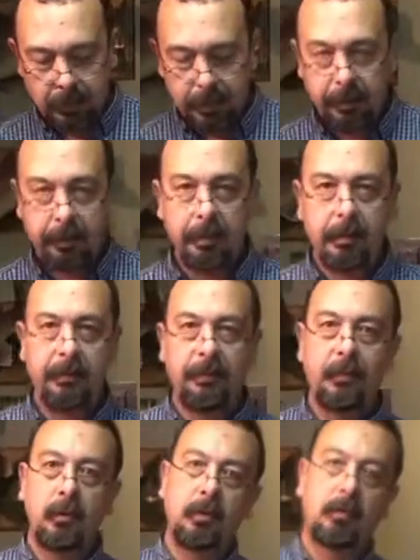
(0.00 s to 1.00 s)
This is a
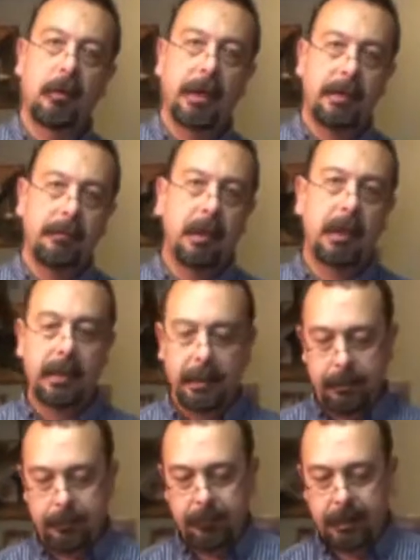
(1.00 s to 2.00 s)
food grade
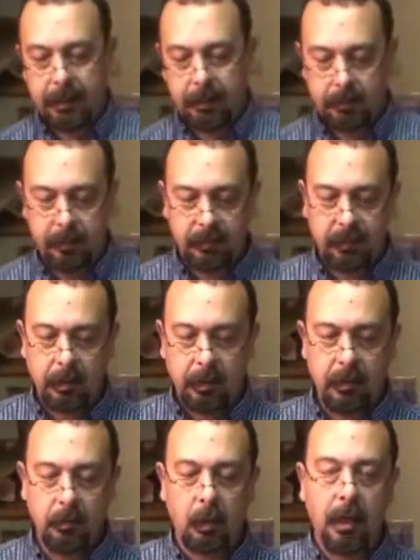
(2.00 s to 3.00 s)
bucket that you're going to
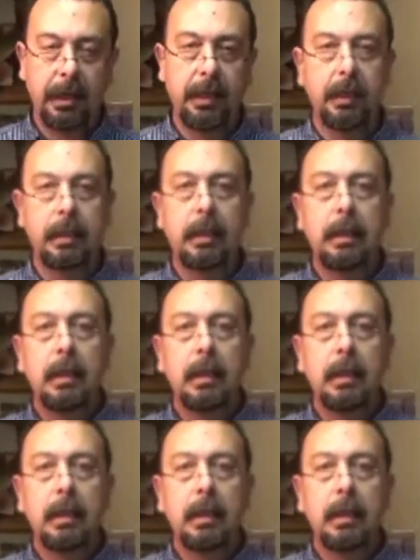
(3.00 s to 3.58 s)
start your wine in.